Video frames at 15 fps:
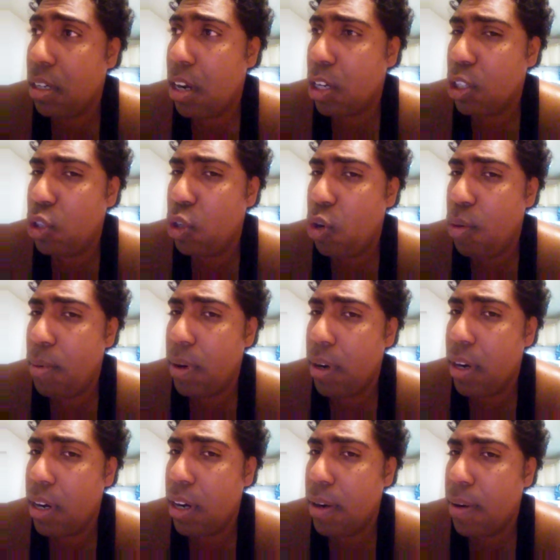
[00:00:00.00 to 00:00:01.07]

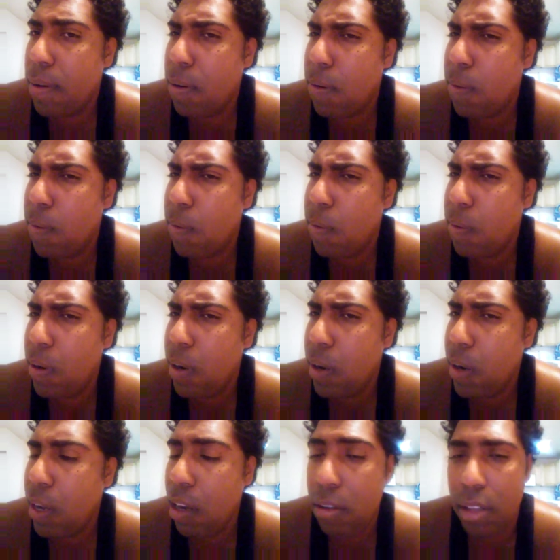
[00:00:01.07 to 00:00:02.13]
October,
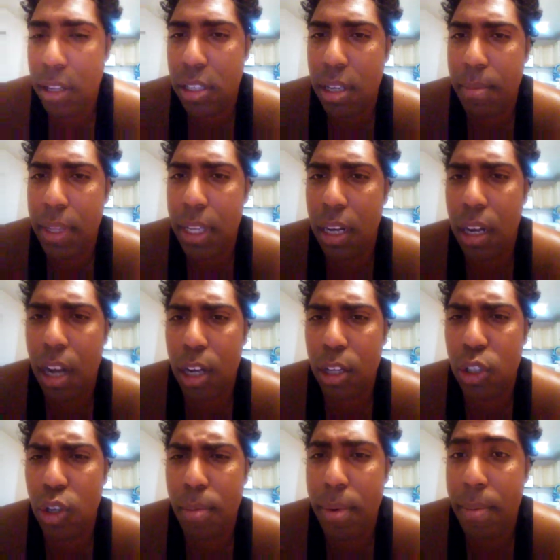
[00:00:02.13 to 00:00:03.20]
I know there's something in
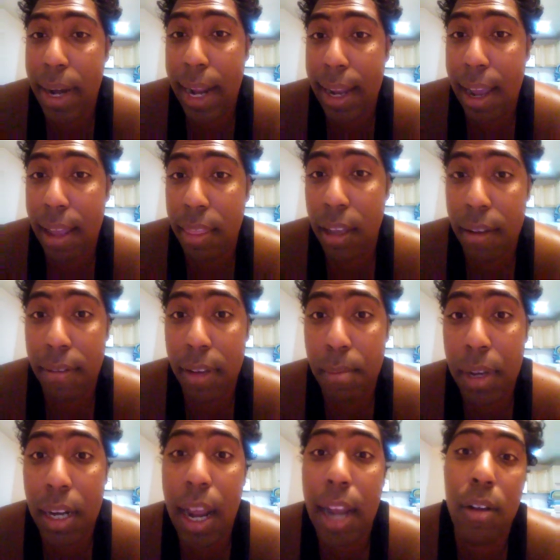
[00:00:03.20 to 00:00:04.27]
October, but I can't think of
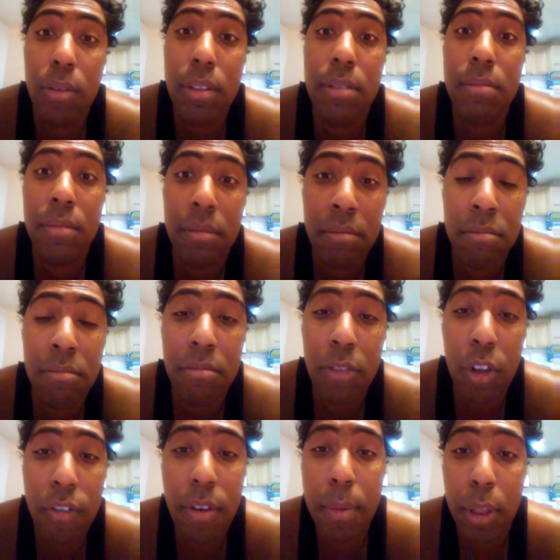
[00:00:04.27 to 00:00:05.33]
it. But I know
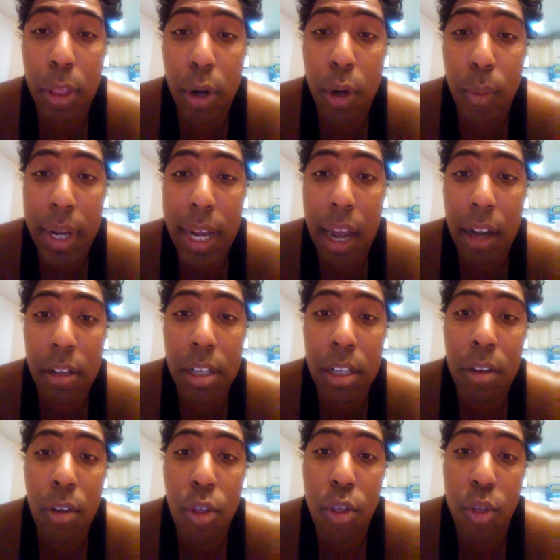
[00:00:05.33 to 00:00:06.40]
November 3rd, we got
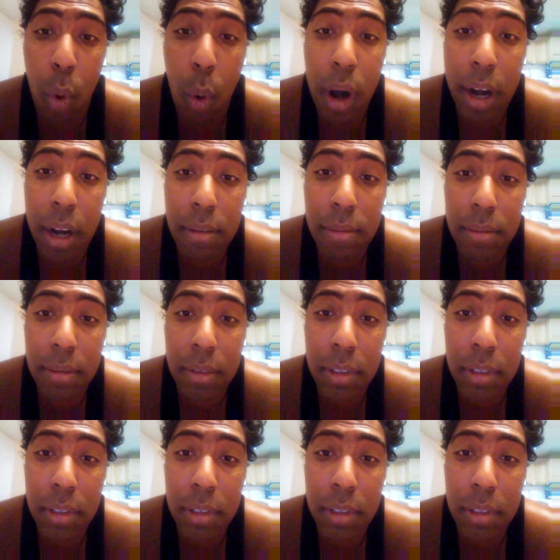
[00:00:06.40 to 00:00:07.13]
Thor,